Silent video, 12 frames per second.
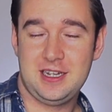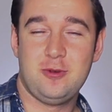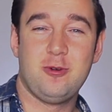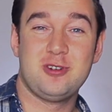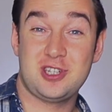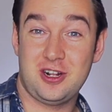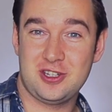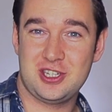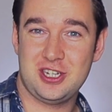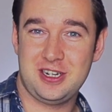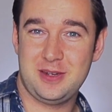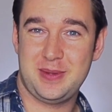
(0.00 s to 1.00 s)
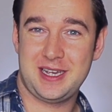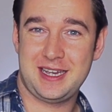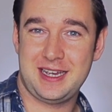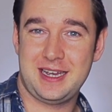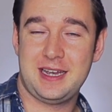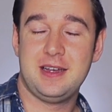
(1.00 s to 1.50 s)
Whereas alternate
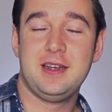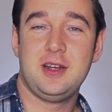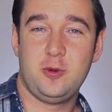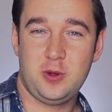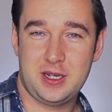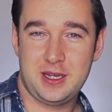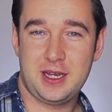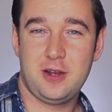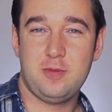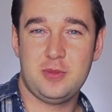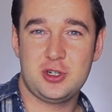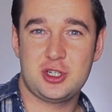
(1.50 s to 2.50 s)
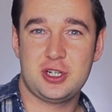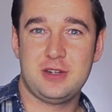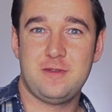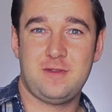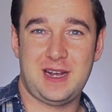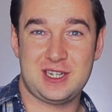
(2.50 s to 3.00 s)
picking, we can go much
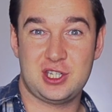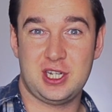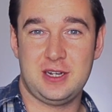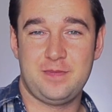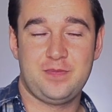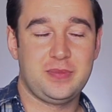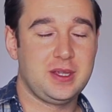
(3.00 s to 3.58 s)
faster.